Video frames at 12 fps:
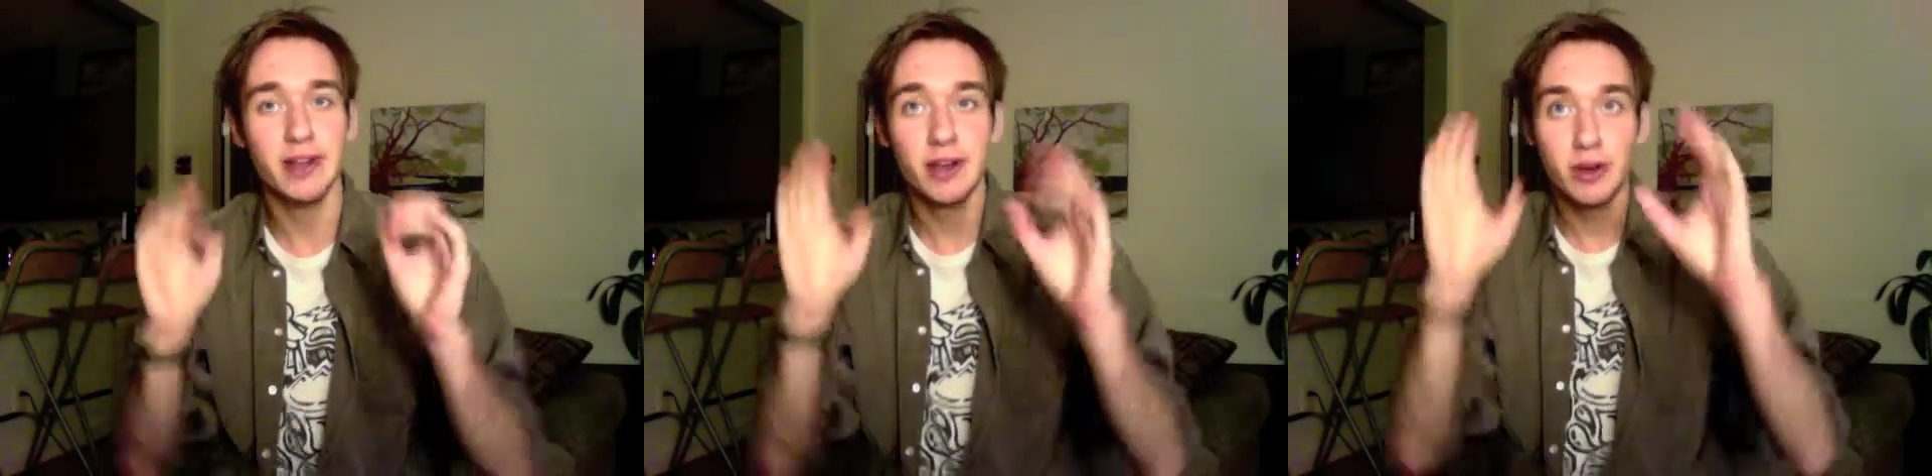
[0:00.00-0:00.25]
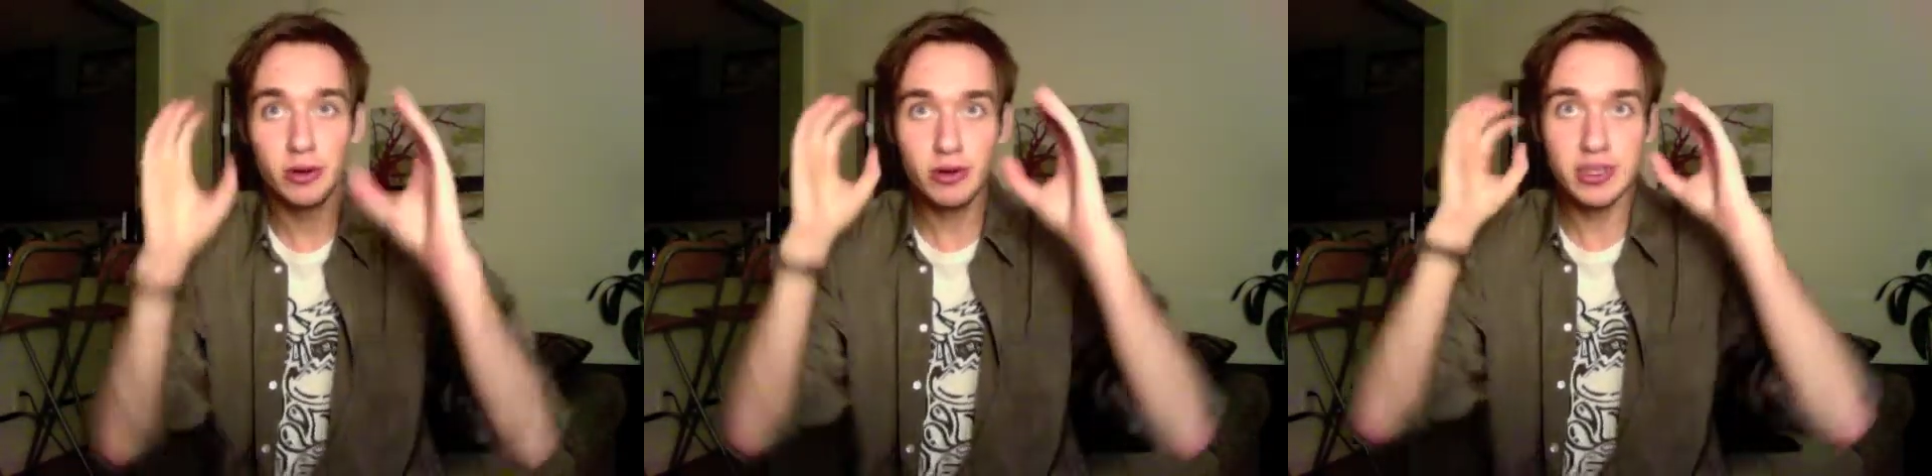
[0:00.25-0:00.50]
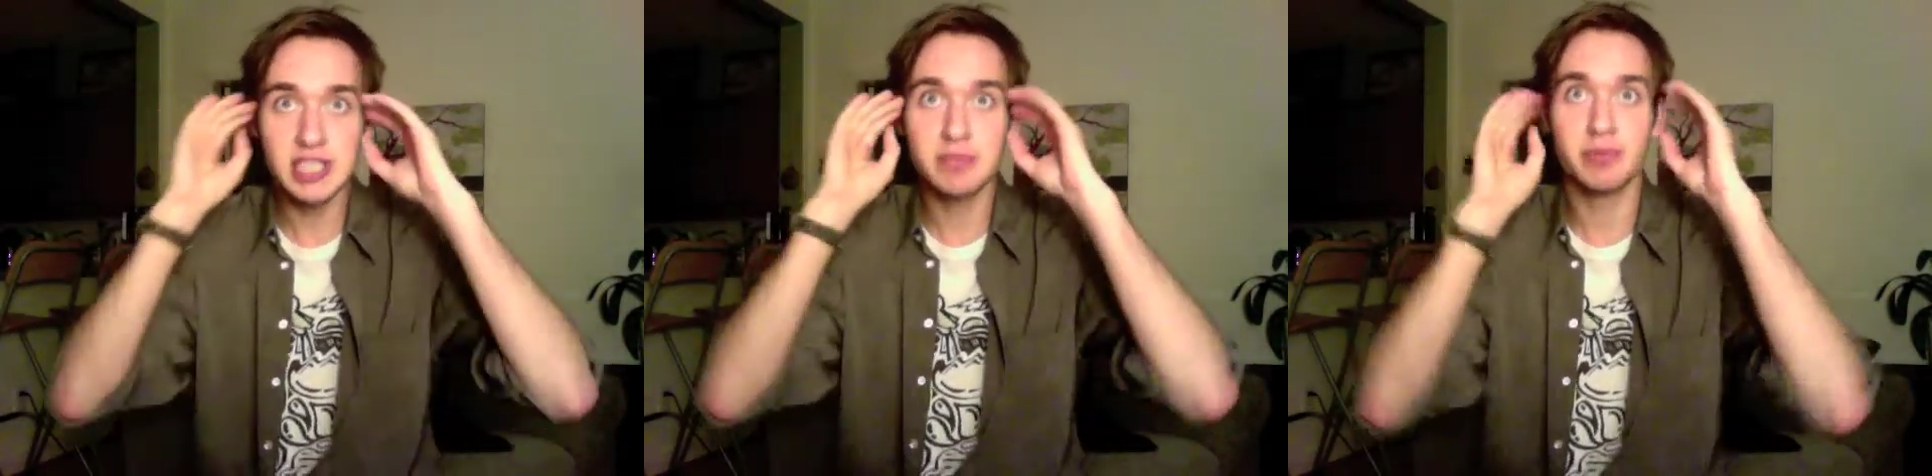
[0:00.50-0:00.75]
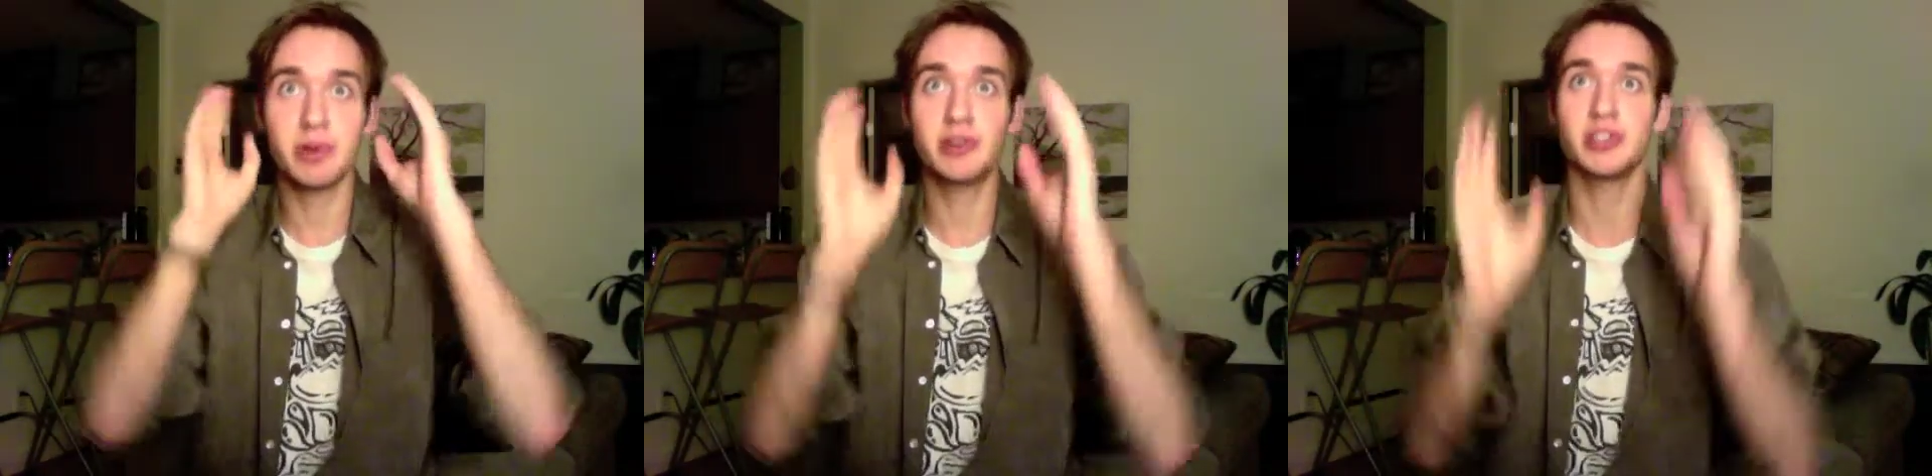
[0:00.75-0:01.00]
Who is this
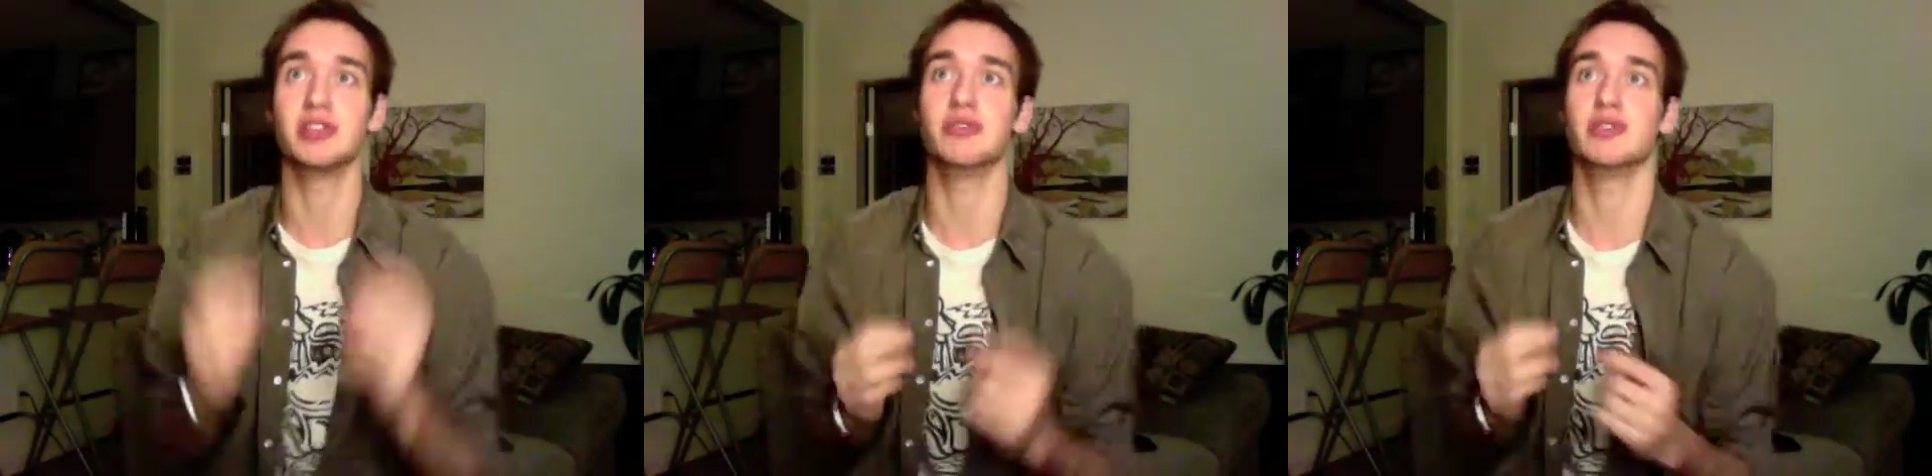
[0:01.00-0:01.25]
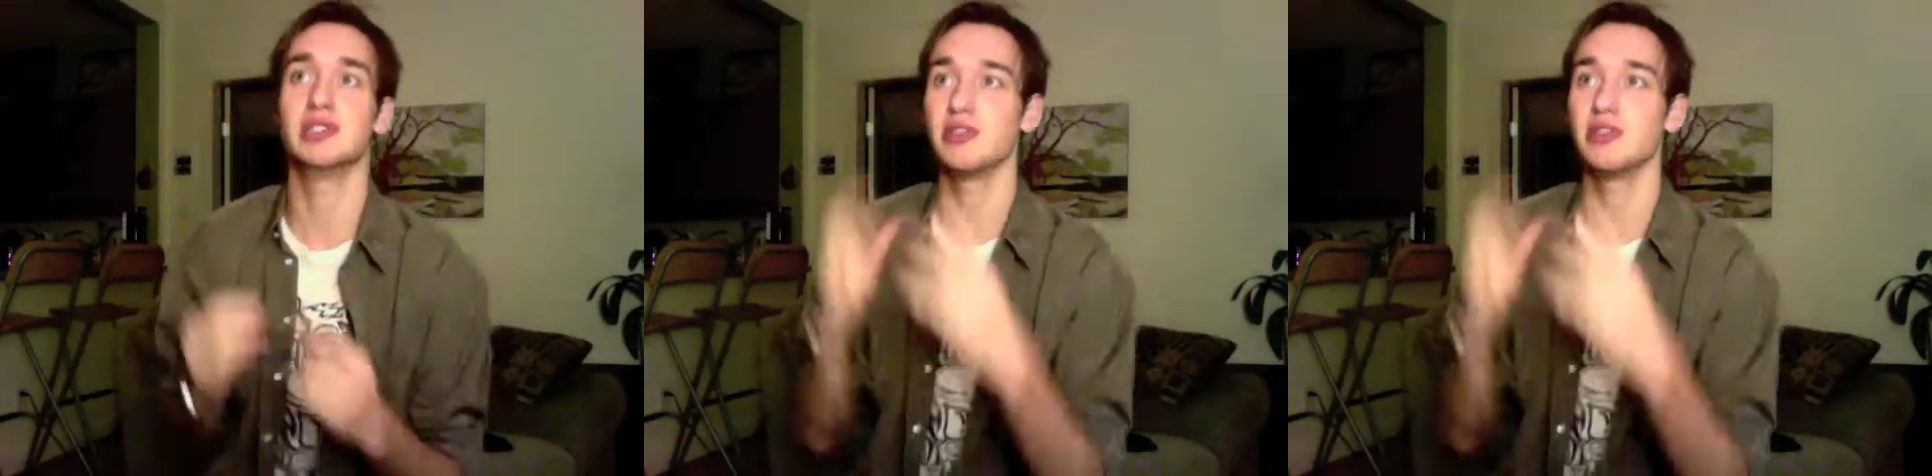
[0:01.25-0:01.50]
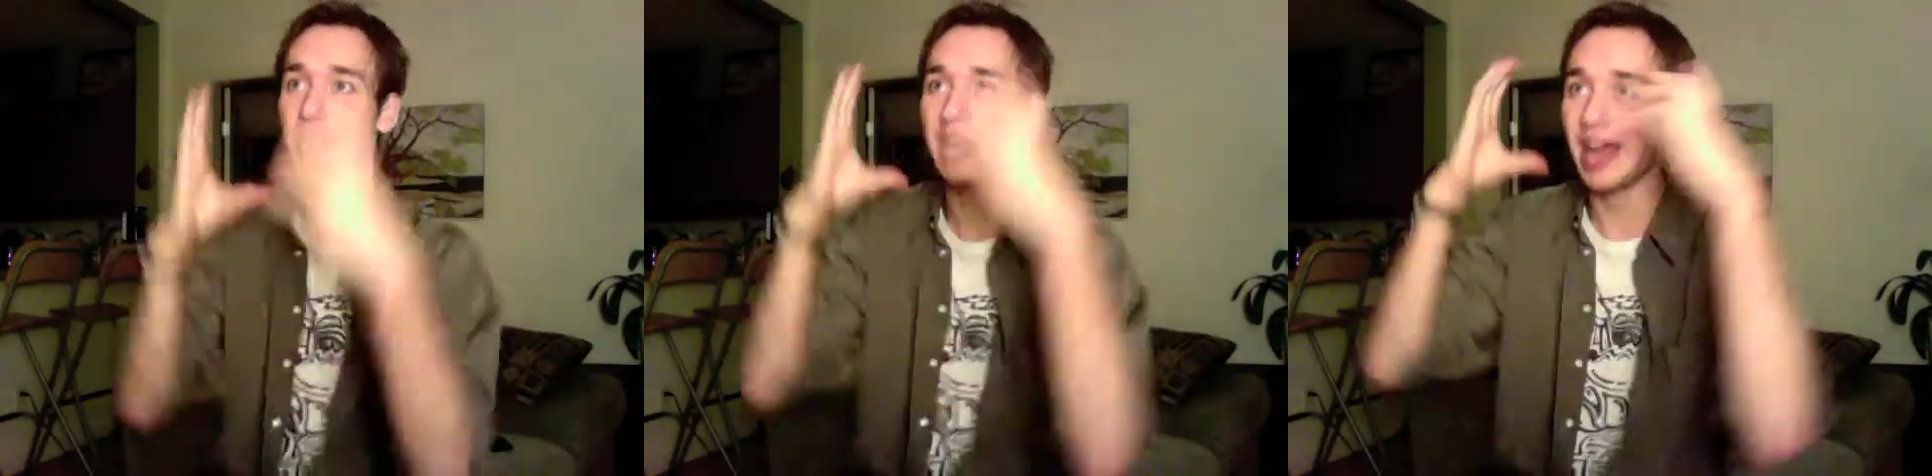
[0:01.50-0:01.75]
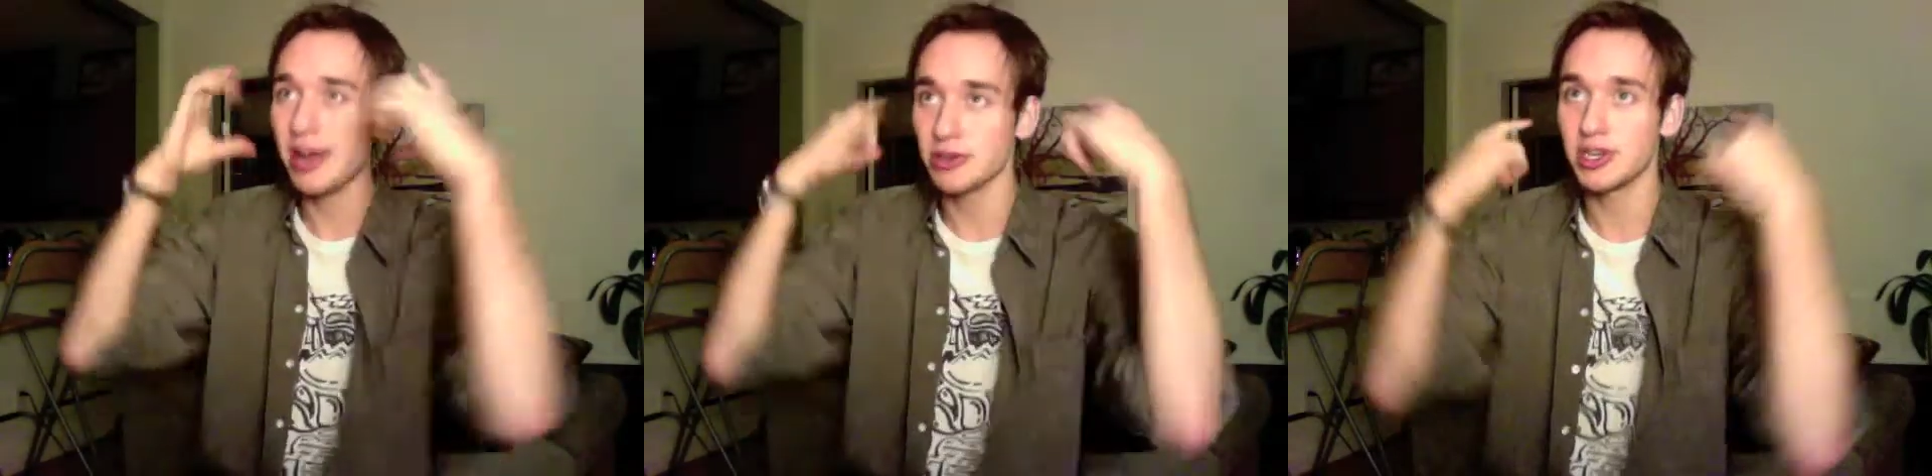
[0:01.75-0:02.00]
person who is looking
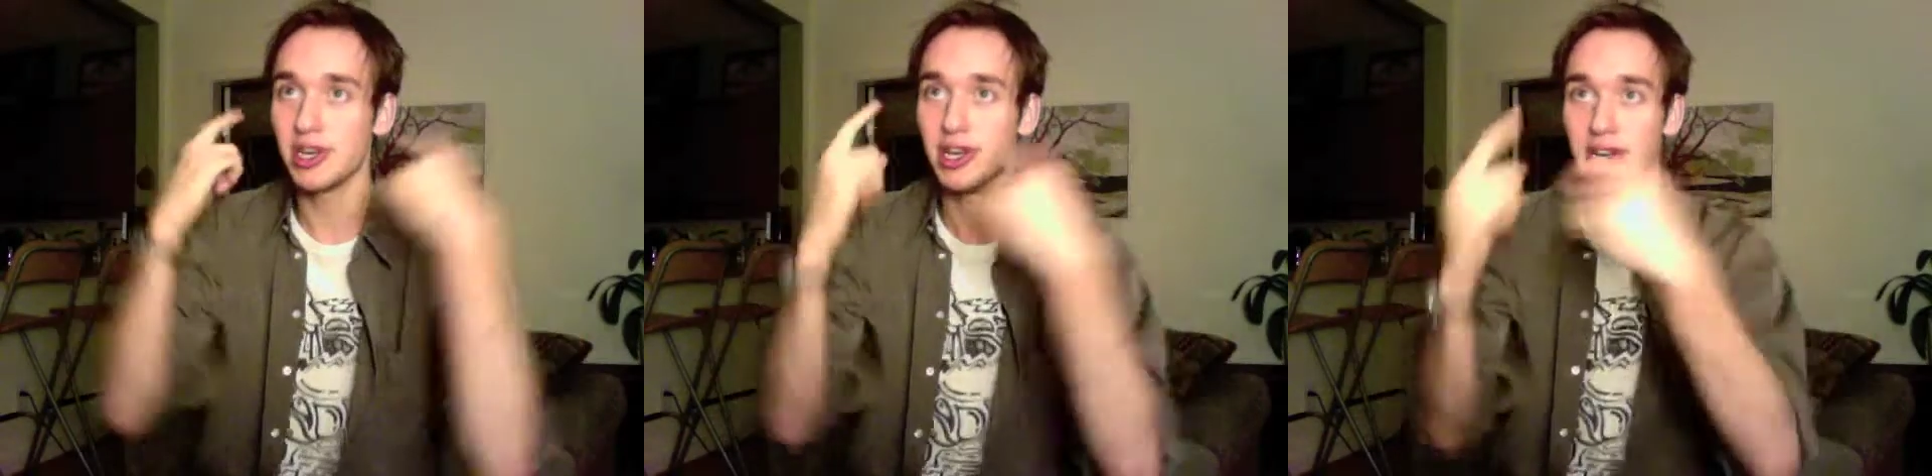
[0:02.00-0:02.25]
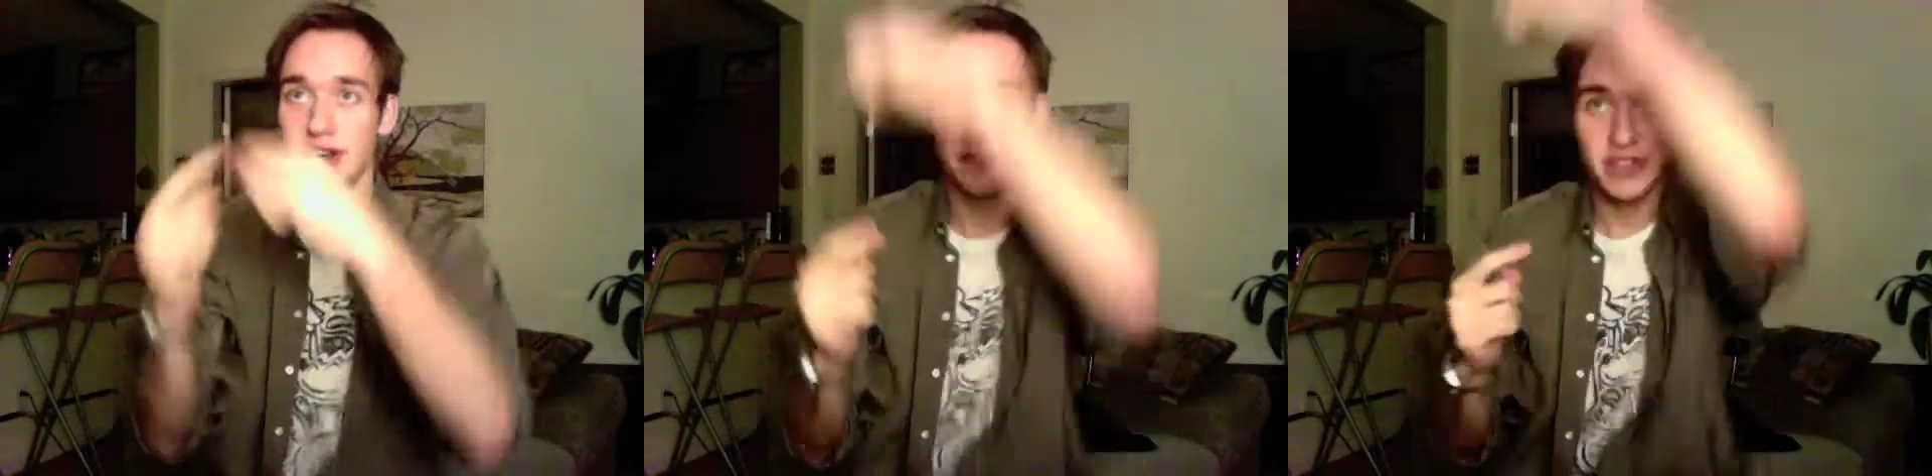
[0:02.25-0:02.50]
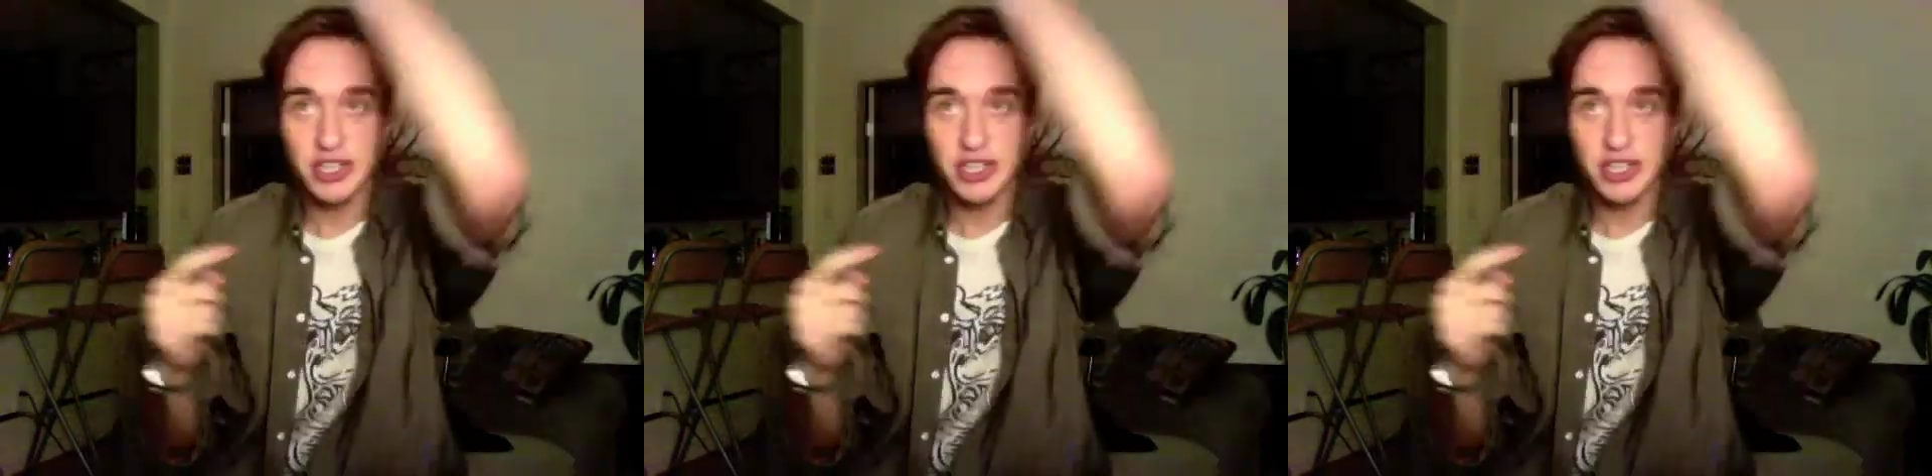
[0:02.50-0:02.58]
out of this